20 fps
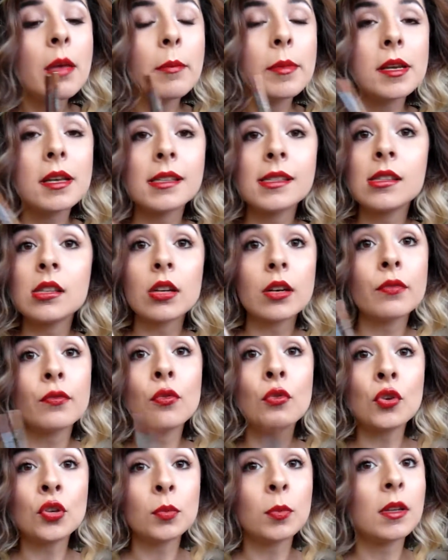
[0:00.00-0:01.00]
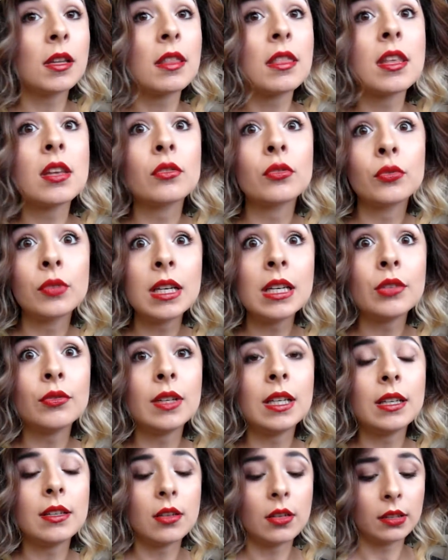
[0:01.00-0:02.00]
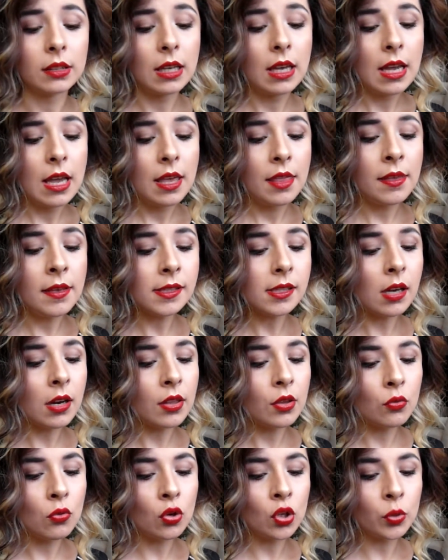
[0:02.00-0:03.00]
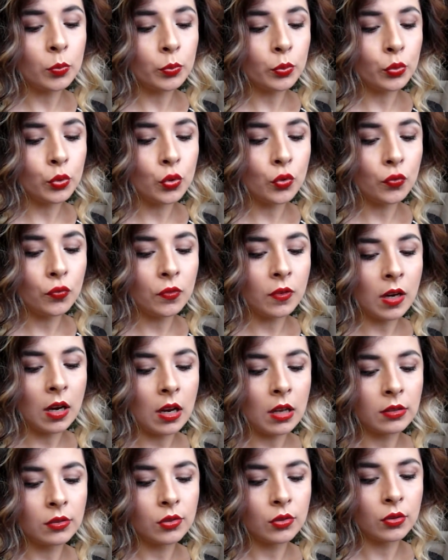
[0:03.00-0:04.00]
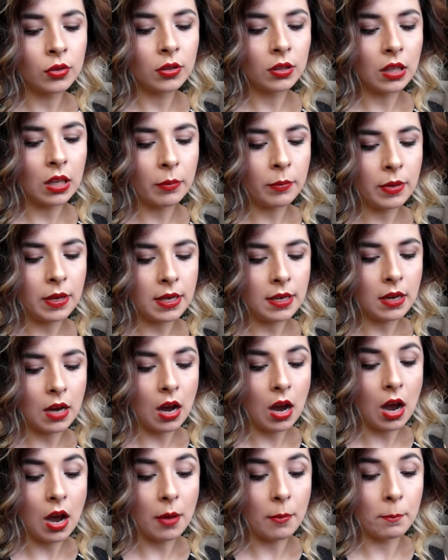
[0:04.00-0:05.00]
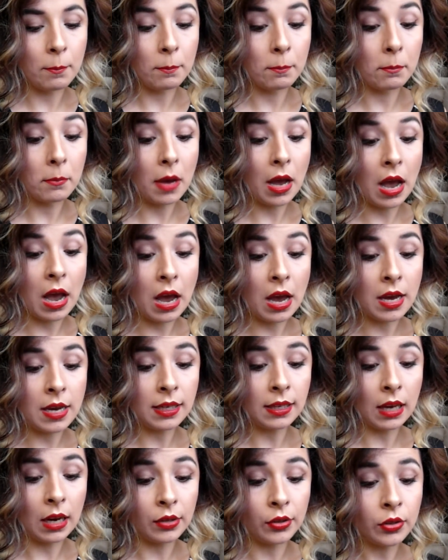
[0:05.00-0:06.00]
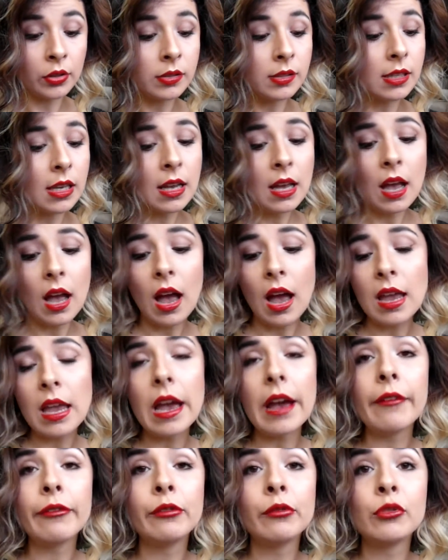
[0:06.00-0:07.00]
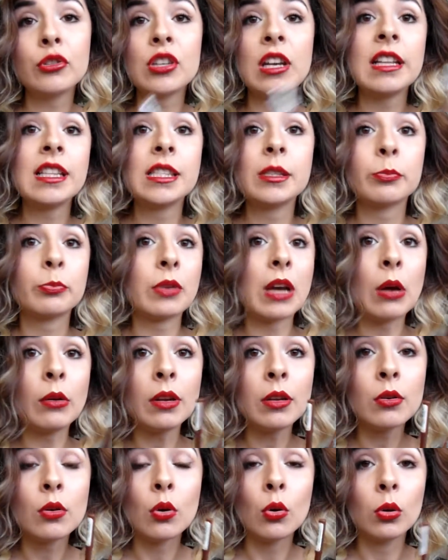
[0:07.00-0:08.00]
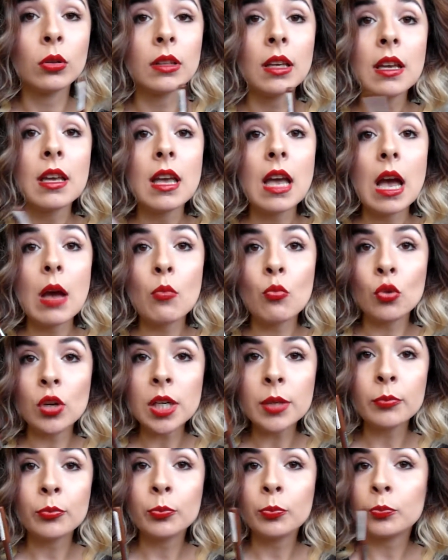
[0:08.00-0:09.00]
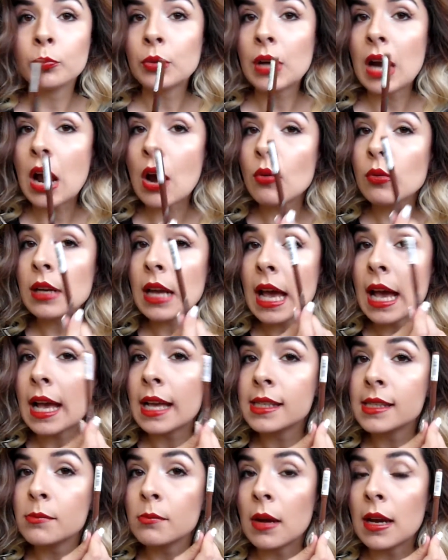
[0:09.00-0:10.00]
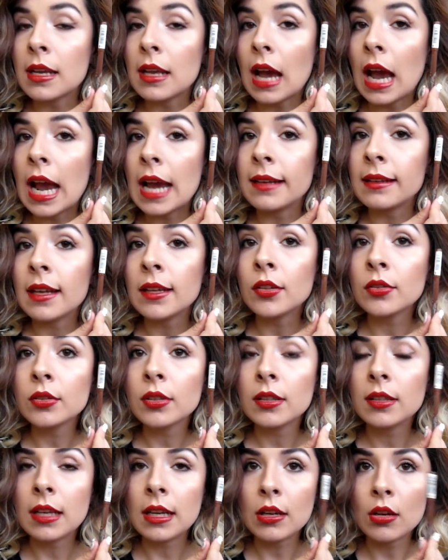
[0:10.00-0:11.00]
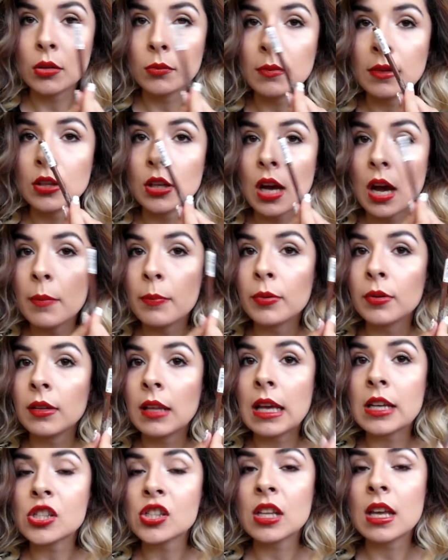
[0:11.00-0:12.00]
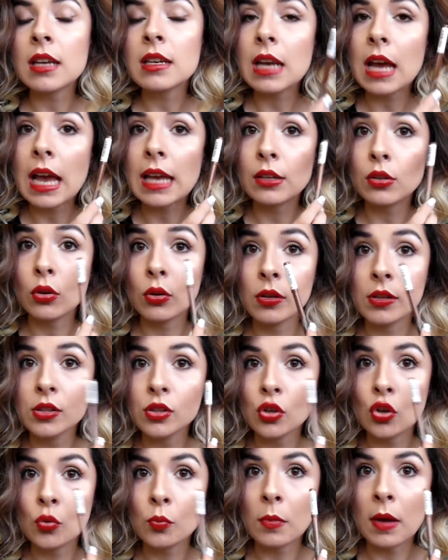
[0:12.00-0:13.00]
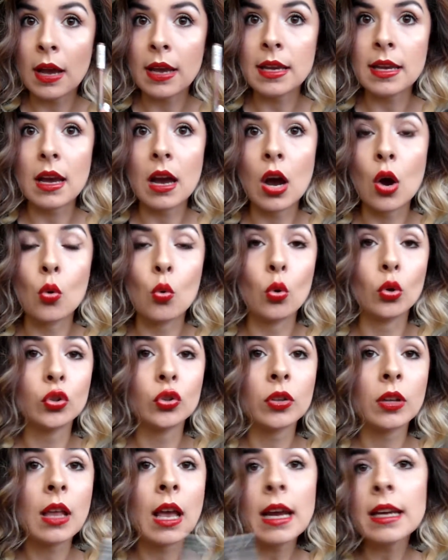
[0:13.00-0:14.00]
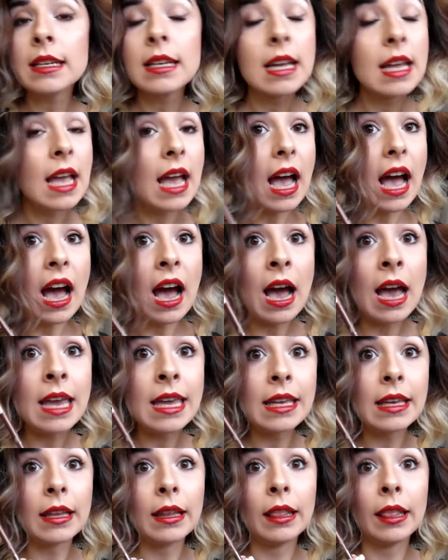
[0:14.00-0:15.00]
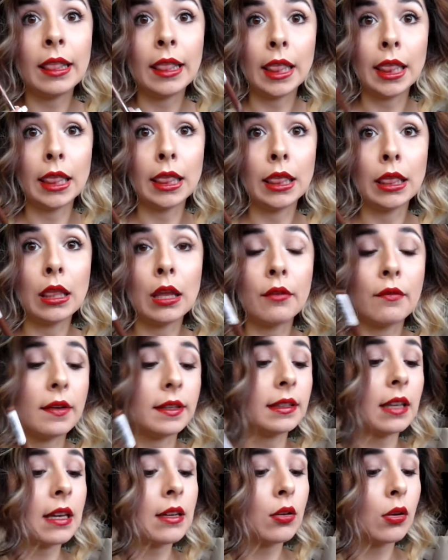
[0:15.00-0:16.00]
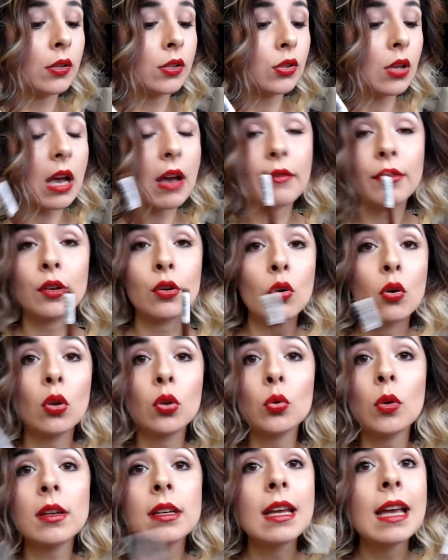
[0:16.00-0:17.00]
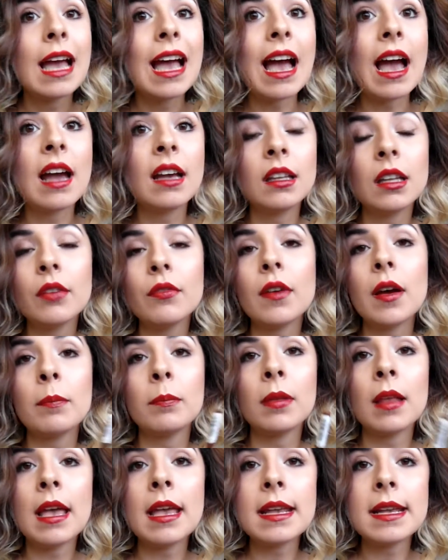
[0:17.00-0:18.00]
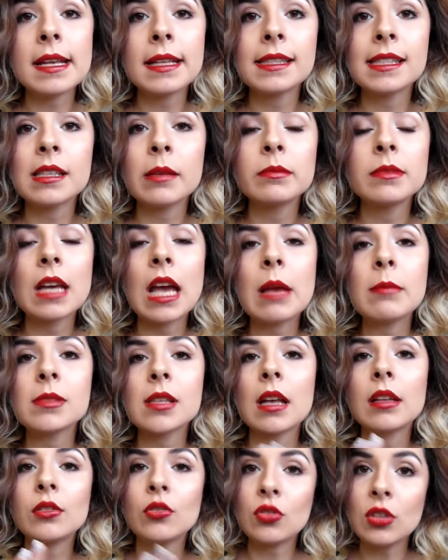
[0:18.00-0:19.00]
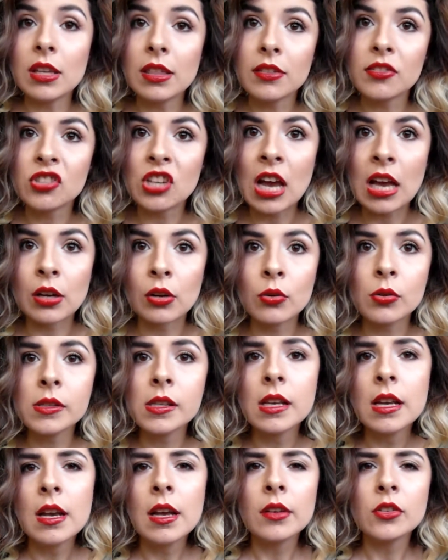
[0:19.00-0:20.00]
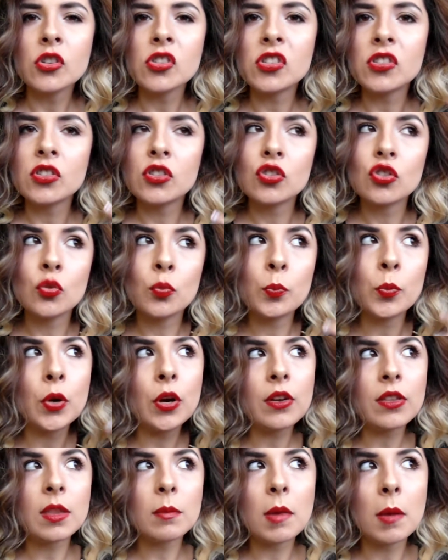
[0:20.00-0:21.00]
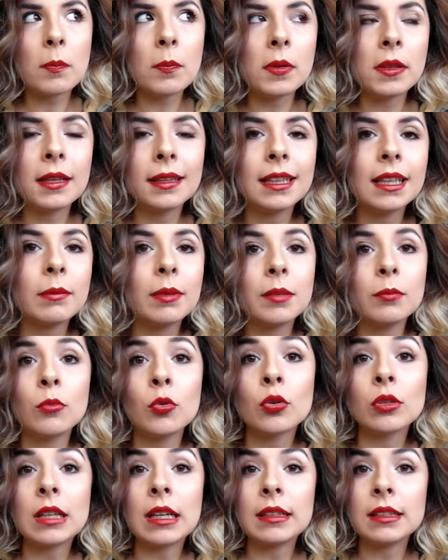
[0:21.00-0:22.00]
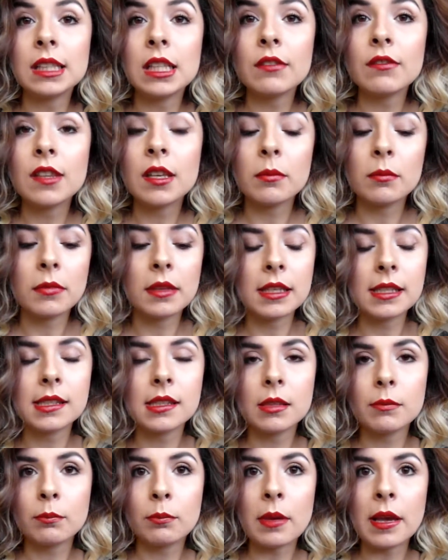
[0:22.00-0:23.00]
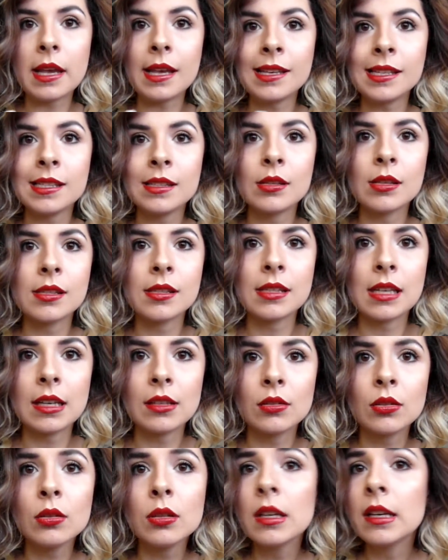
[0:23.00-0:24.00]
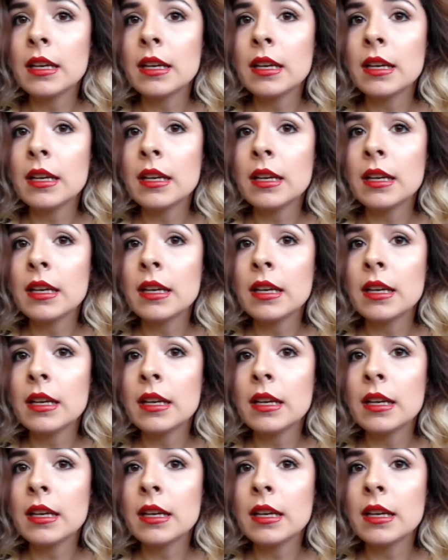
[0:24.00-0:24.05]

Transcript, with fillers: because they're affordable and they're really, really good. These are the waterproof contour clubbing um, eyeliners. I have two shades, brown and gold. I'm wearing brown as my eyeliner today on my upper lash line and also my uh, waterline. I love it. I also have the gold one. I love applying it sometimes underneath shadows just to perk them up a little bit more and give them this base to stick to,